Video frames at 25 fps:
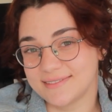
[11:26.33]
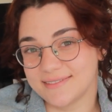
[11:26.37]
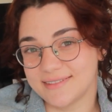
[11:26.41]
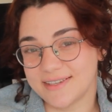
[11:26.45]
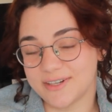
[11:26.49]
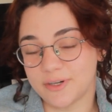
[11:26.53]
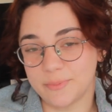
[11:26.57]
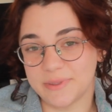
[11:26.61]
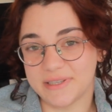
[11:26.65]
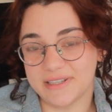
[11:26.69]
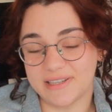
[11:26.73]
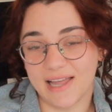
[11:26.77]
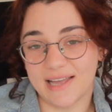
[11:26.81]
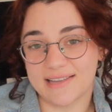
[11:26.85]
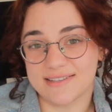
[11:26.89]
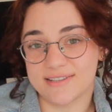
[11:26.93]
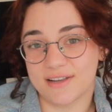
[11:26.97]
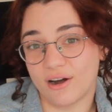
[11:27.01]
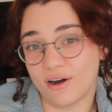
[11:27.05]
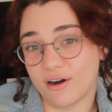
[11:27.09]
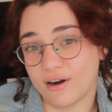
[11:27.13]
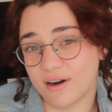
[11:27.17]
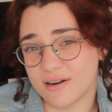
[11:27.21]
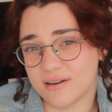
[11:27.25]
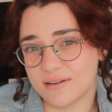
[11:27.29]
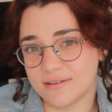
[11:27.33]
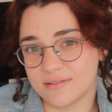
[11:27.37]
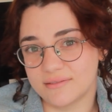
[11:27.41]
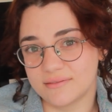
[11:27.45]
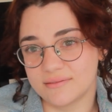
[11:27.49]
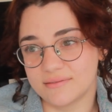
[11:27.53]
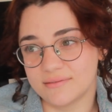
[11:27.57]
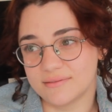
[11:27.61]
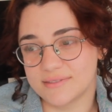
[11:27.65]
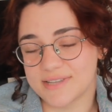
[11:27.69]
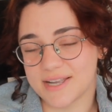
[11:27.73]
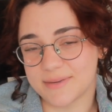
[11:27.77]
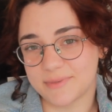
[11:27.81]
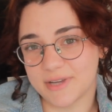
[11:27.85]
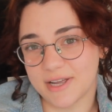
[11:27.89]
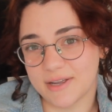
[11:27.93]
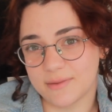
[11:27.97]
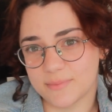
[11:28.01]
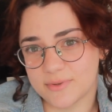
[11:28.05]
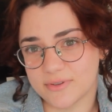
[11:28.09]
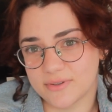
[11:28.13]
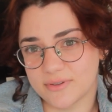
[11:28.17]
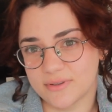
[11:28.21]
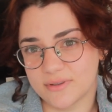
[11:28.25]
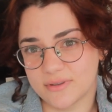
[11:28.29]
It'll be less hard sometimes.